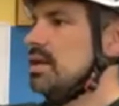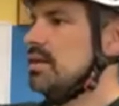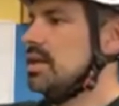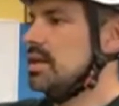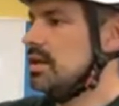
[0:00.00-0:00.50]

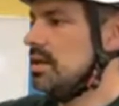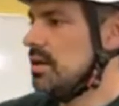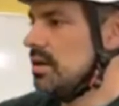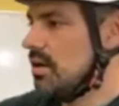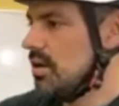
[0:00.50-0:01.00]
The,
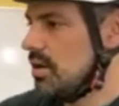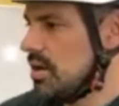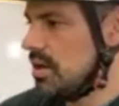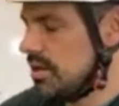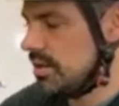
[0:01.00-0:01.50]

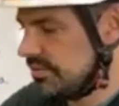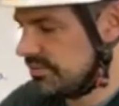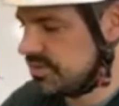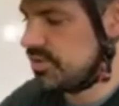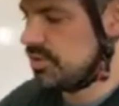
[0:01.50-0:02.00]

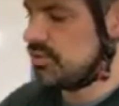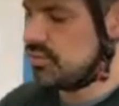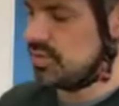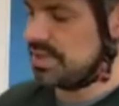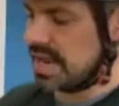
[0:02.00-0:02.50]
there's
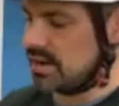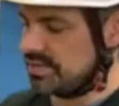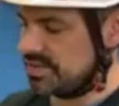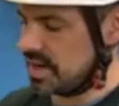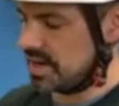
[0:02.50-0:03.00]
two
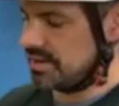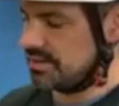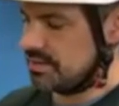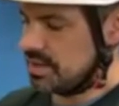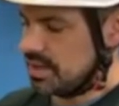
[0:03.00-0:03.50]

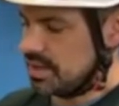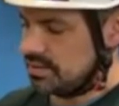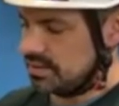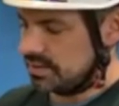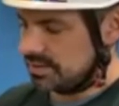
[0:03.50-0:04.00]
downsides
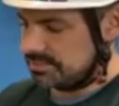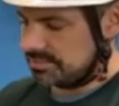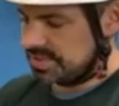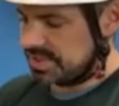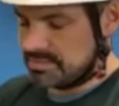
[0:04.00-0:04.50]
to the,
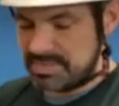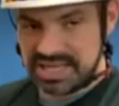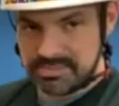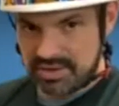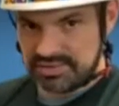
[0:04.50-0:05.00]
to the
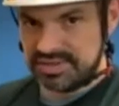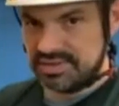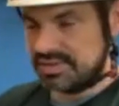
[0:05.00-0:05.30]
Mickey Mouse, to the